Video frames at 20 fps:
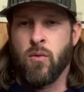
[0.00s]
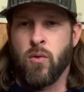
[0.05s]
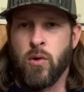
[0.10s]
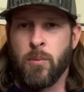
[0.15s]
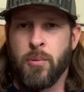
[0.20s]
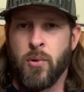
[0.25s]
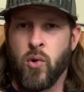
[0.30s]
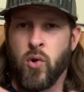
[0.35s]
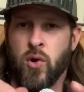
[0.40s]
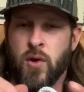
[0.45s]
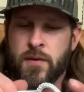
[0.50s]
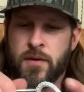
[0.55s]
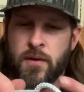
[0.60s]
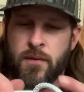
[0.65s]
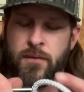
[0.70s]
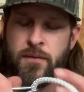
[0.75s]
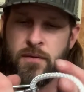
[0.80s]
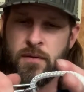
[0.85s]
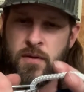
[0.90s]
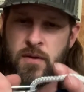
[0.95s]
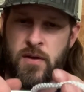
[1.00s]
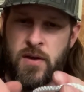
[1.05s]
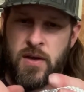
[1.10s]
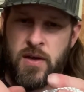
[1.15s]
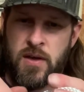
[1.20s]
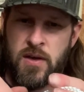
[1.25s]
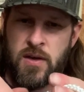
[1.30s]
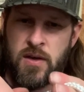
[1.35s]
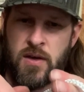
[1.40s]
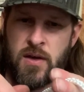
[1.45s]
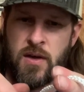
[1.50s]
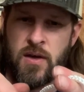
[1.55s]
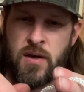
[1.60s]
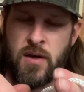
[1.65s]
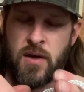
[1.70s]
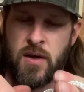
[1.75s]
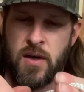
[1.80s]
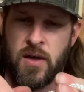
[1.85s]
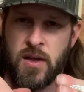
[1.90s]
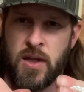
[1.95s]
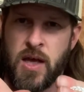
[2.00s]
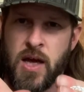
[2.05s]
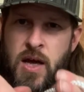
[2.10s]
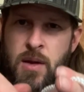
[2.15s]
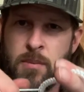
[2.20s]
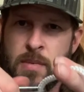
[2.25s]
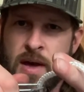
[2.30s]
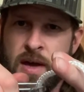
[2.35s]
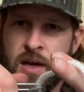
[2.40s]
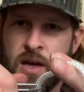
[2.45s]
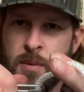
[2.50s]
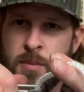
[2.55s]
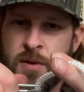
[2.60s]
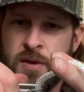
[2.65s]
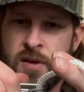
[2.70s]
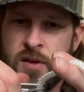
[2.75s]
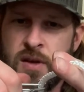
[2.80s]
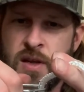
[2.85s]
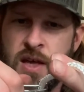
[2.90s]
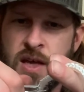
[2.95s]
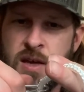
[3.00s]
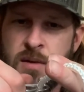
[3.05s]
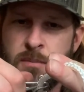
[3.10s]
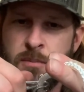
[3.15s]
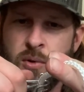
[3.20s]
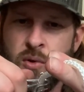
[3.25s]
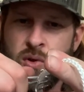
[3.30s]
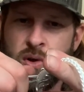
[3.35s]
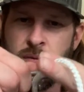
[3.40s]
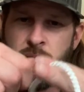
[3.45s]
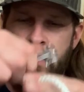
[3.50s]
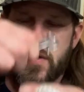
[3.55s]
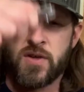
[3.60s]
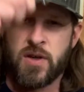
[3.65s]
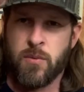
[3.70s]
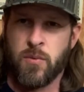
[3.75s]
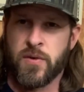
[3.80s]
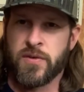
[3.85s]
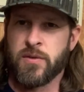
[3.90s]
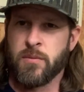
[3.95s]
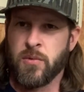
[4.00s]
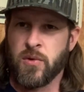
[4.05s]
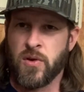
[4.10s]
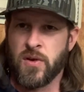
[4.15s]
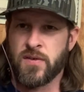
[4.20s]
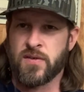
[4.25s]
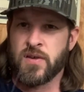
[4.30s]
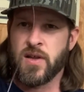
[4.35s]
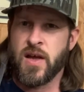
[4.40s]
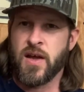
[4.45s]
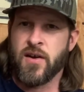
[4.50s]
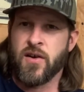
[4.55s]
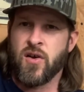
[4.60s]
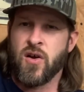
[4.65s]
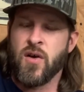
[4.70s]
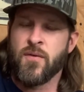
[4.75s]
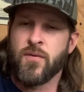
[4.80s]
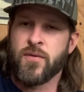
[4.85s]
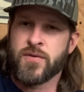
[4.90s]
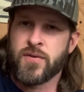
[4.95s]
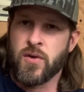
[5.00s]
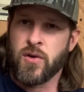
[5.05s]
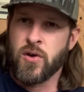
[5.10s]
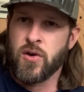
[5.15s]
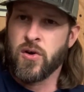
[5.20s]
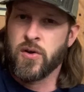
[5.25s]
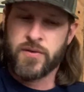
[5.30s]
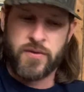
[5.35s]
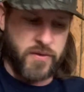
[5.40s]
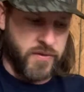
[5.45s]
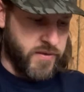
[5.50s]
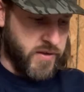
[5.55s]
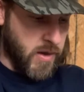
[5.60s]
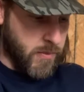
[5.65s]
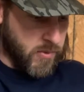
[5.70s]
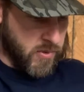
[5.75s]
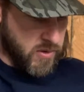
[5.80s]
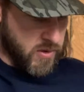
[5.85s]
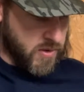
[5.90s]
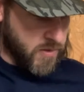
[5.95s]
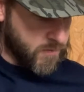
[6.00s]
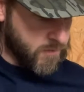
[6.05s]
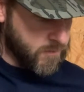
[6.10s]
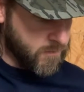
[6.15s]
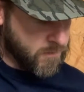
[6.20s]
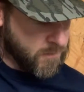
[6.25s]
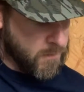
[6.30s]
we're pulling the line back up at the end of the day, pulling our fish up, we're simply going to slide it off so our hooks are separately.